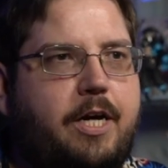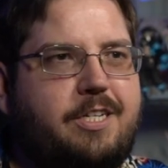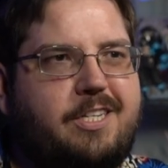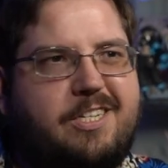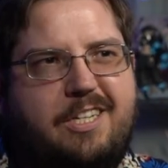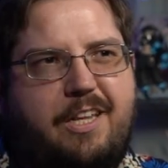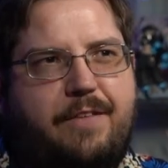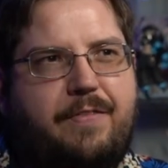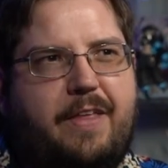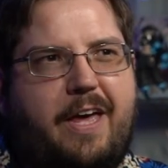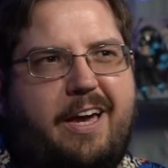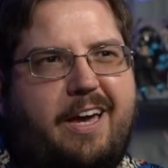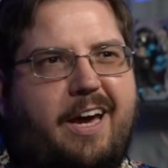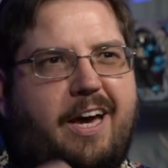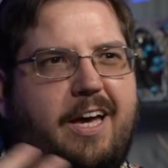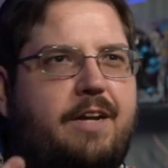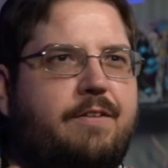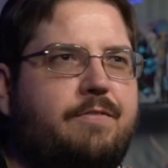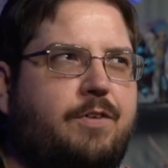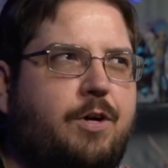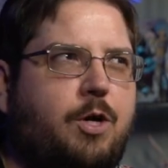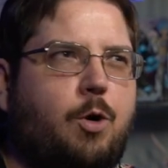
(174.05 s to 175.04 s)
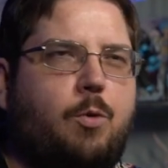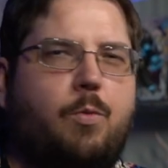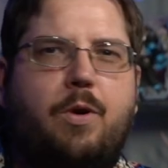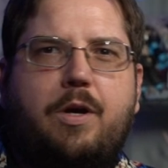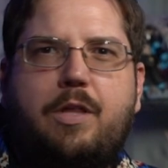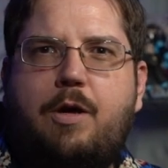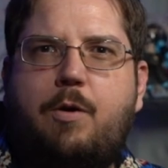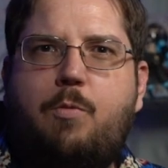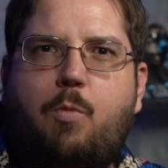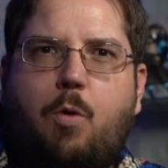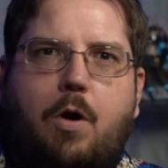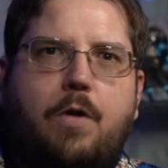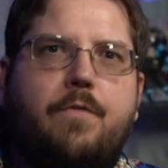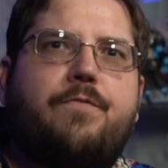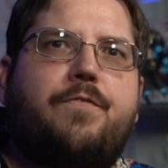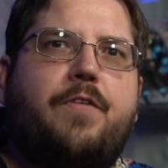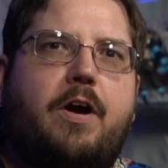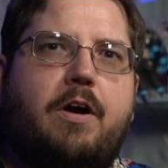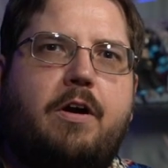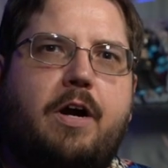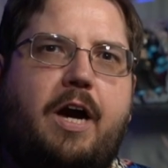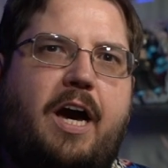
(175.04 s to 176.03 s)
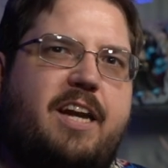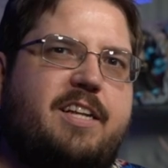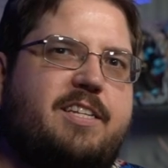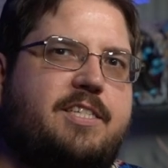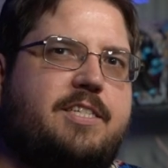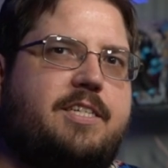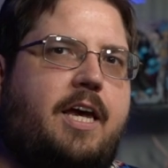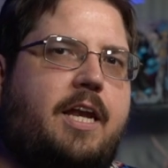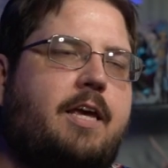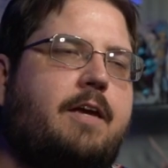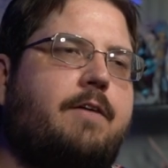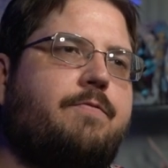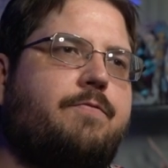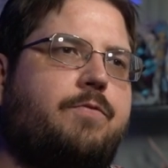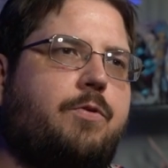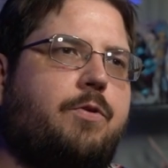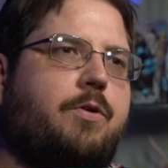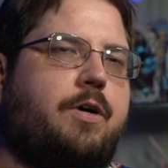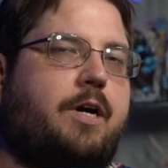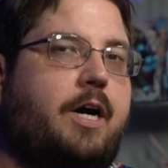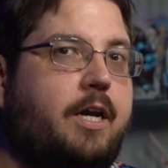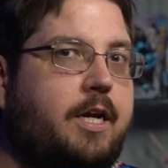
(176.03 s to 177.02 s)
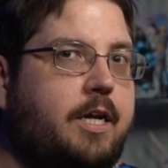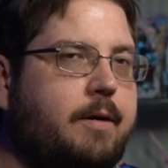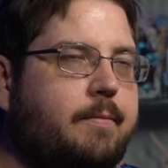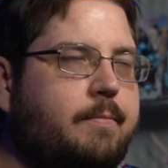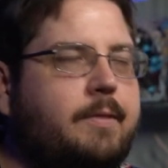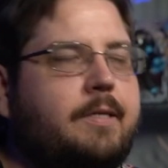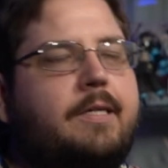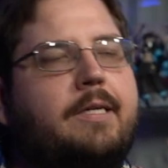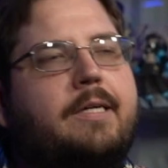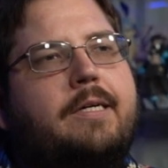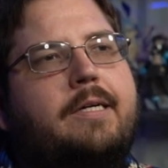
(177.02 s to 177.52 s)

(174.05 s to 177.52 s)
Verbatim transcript: I just love that kind of guerrilla warfare kind of setting for Gundam.